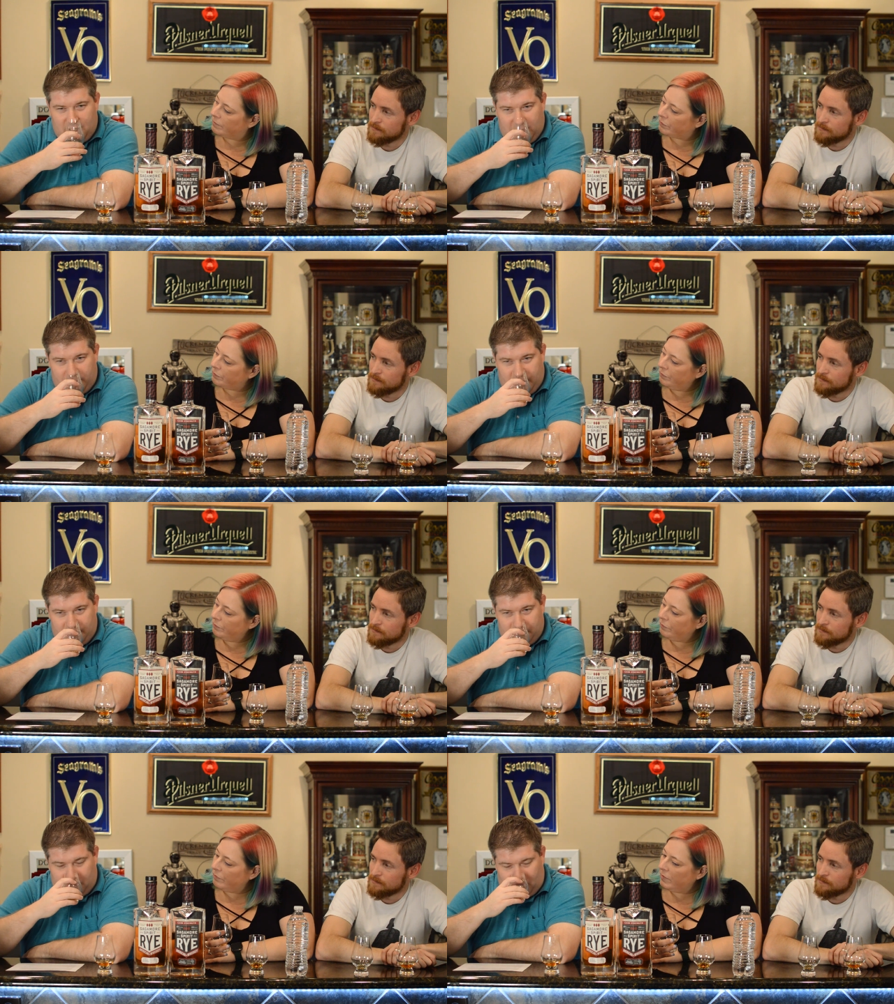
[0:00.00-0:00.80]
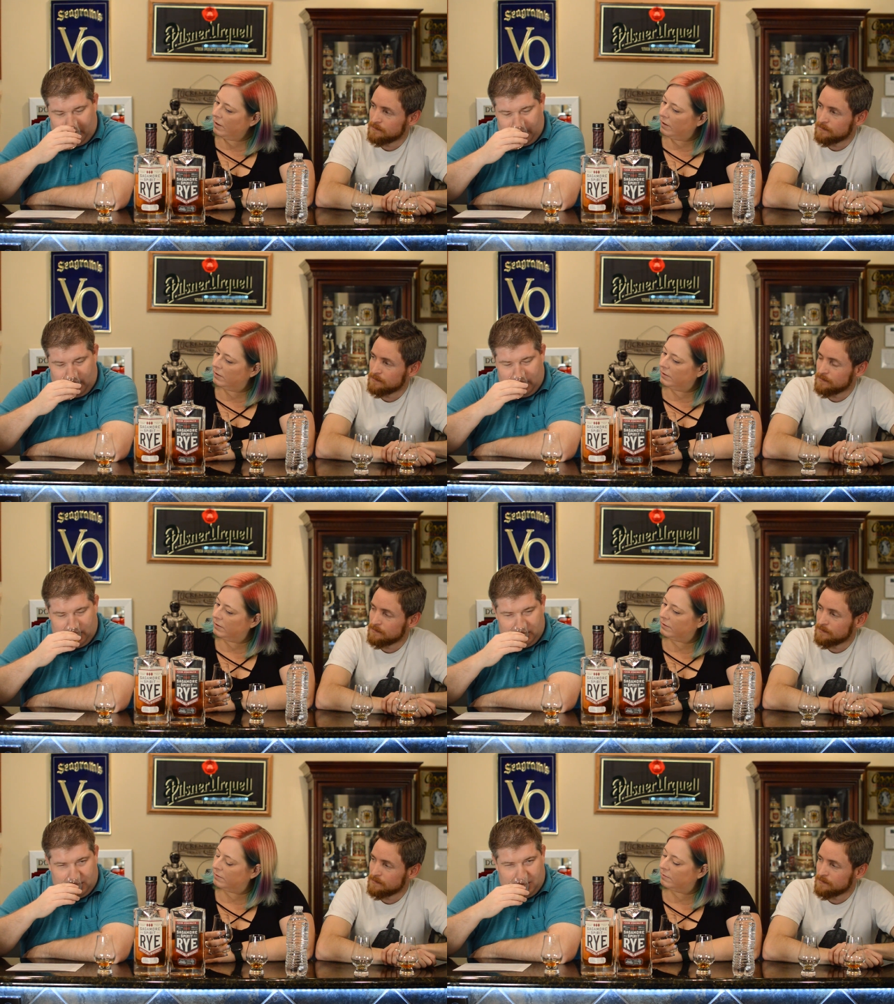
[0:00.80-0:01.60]
Speaker 1: and they truck
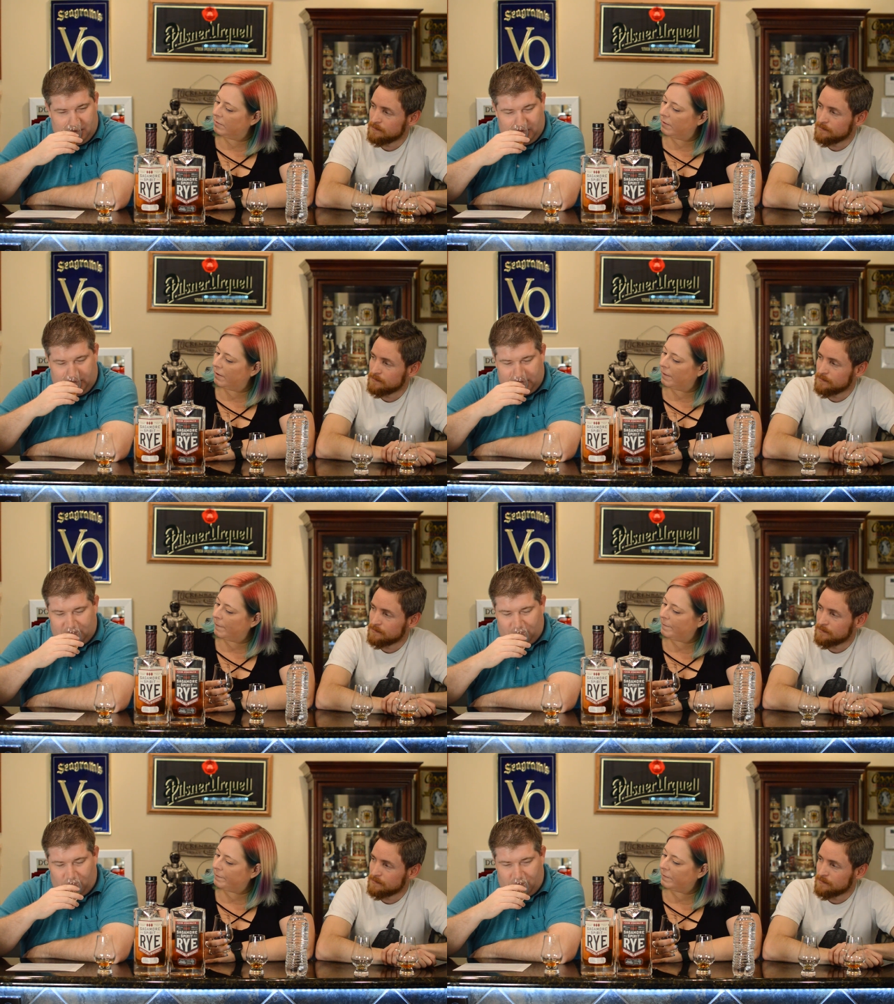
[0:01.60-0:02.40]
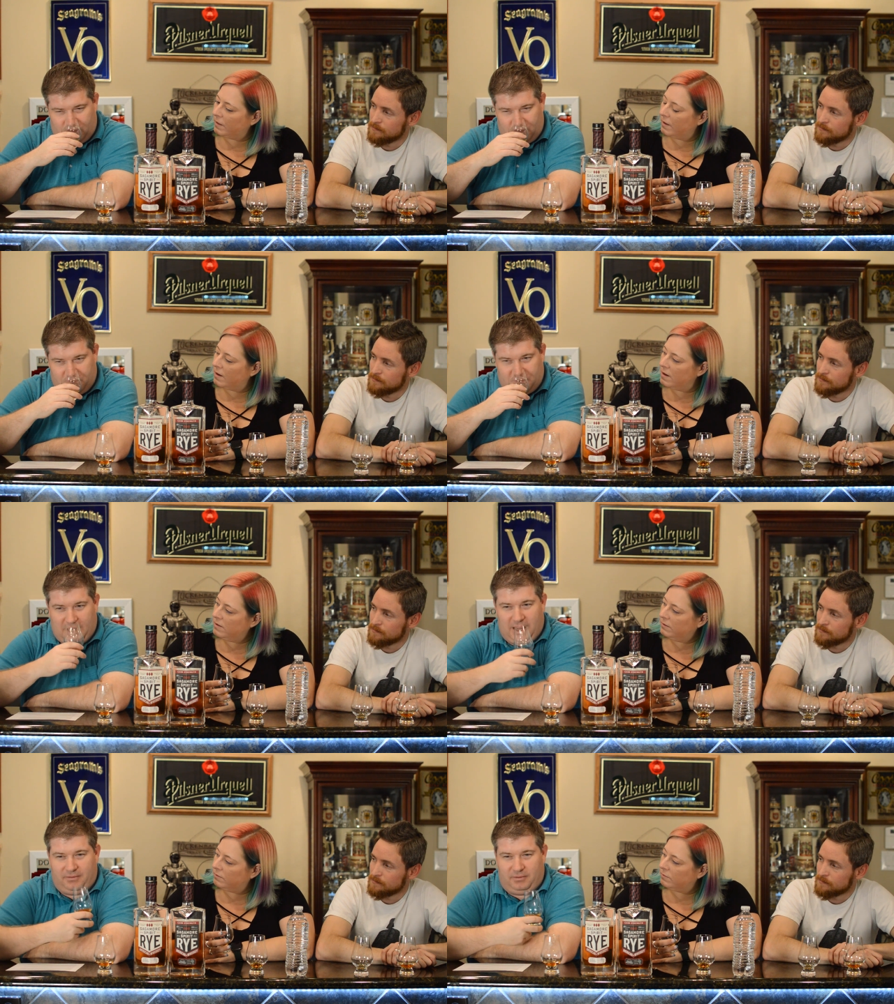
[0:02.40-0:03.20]
in like I said their water, but they
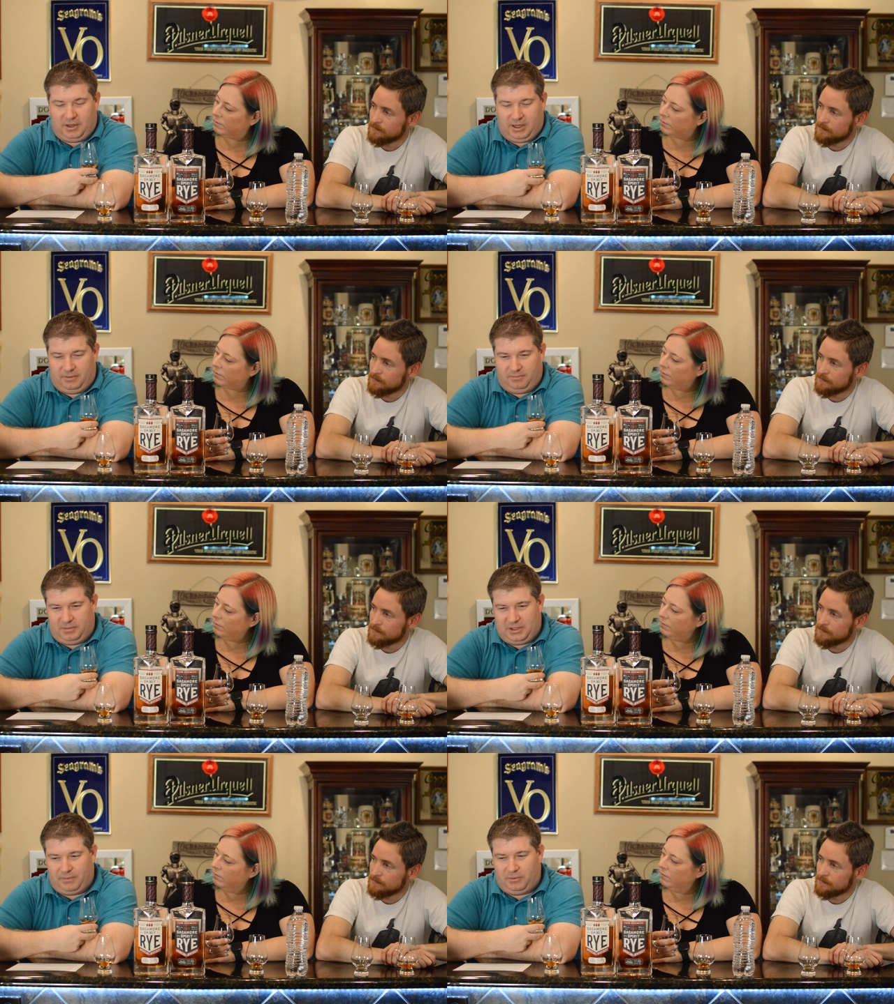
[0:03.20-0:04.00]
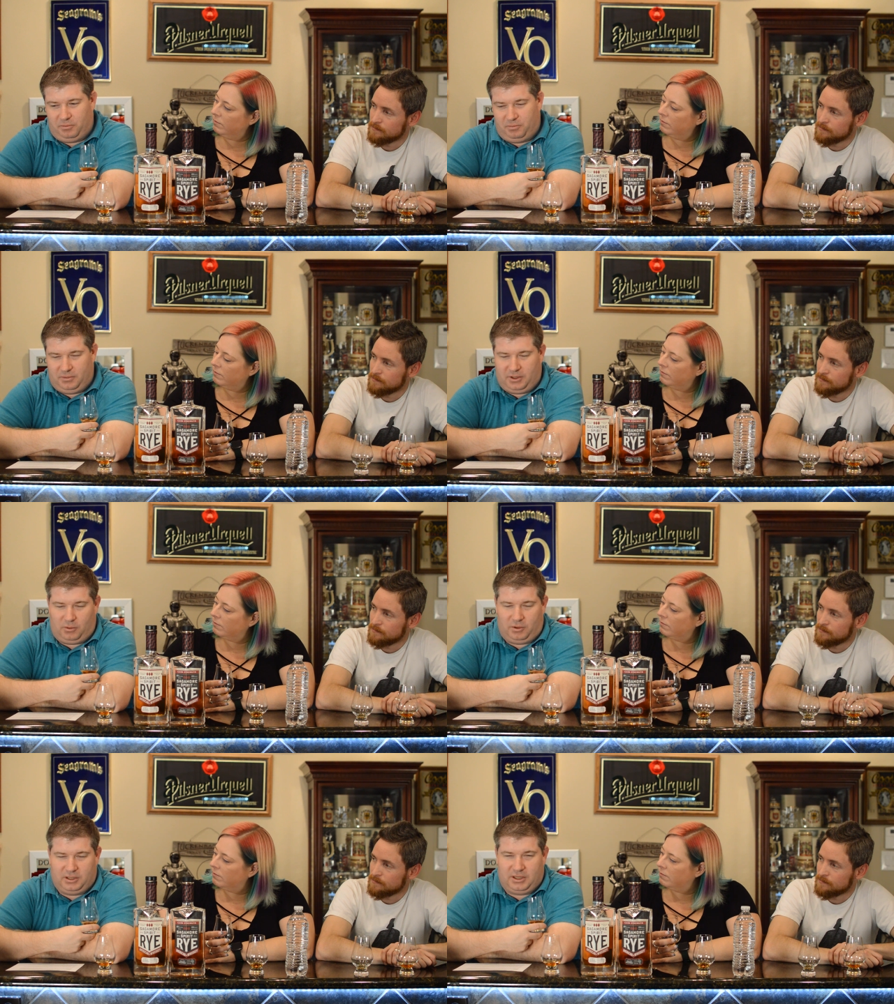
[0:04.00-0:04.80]
have um, several
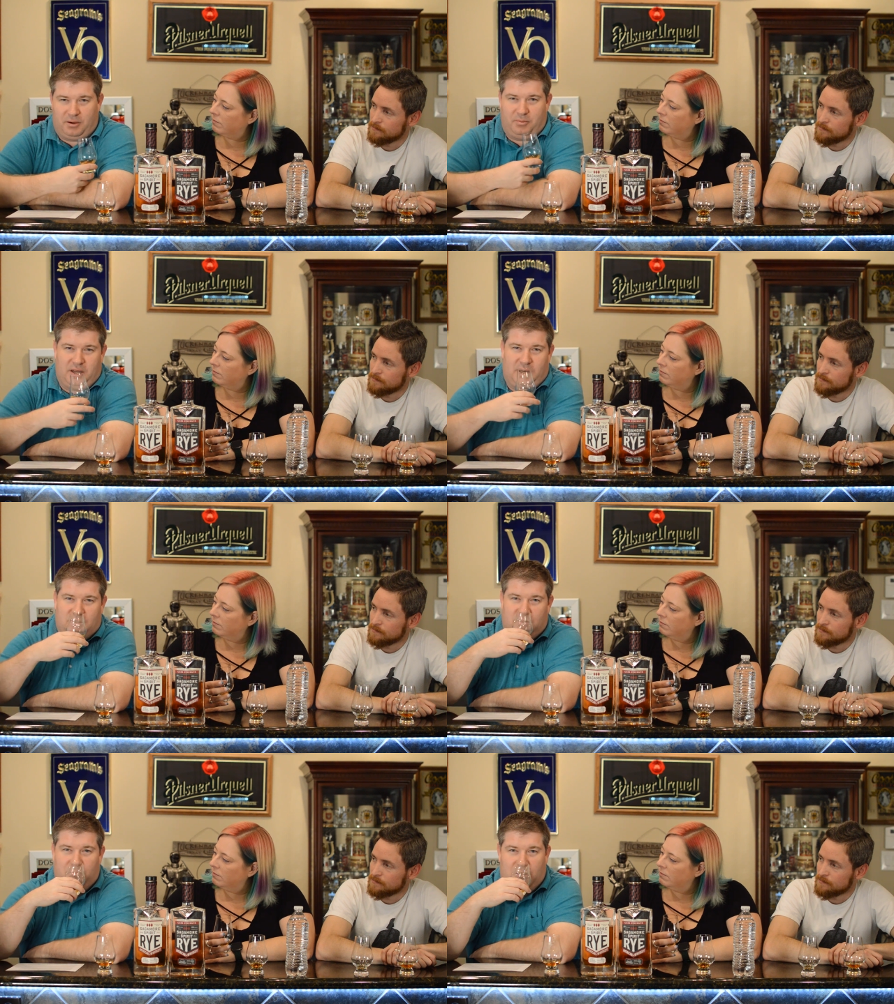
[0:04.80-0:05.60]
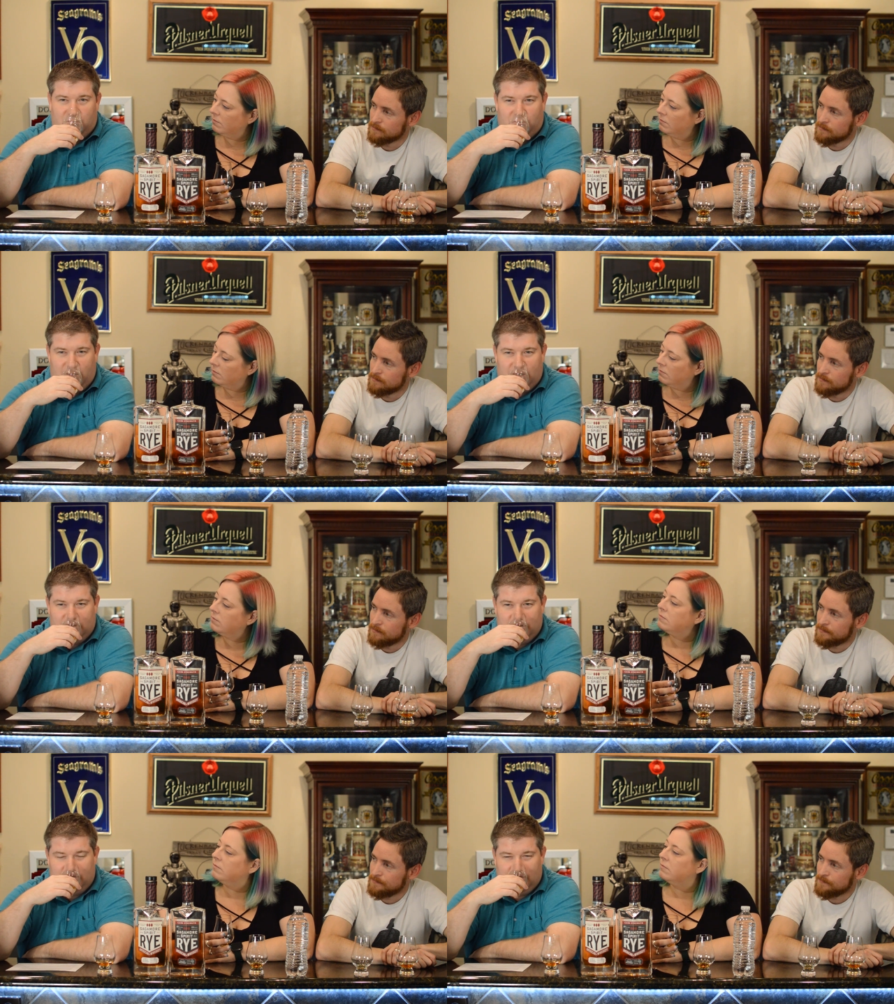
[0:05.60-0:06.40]
horses that have been into the major
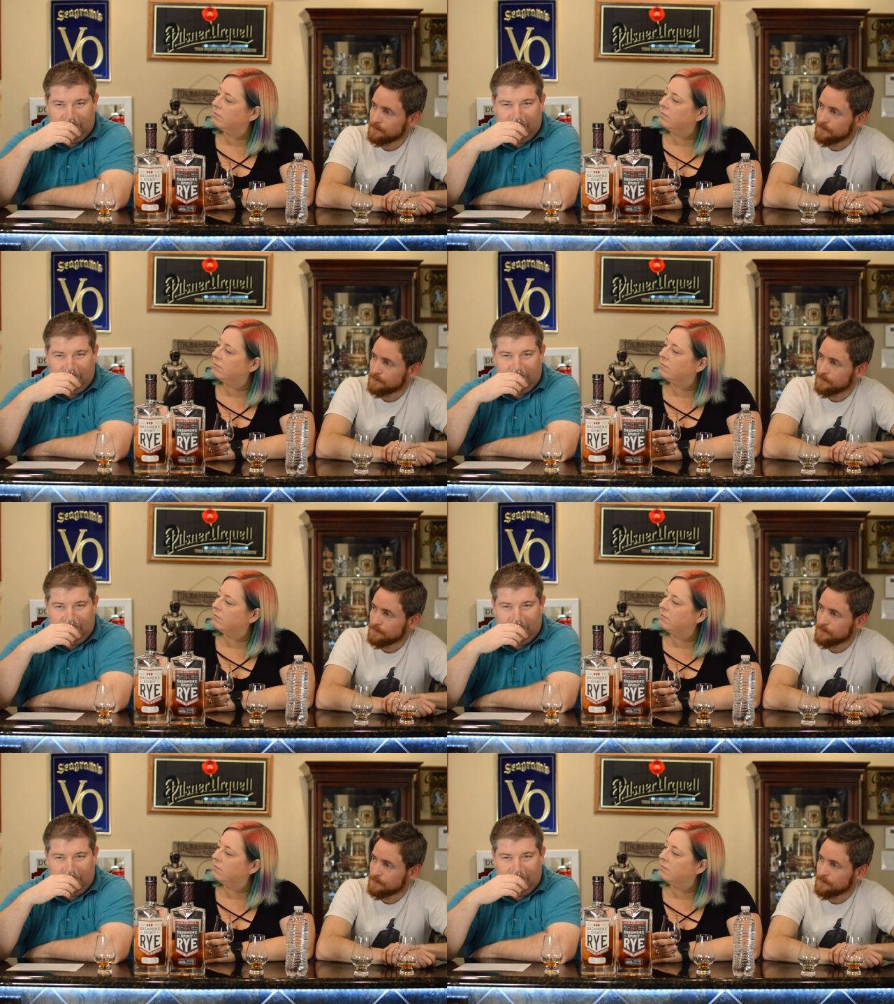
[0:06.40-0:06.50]
races,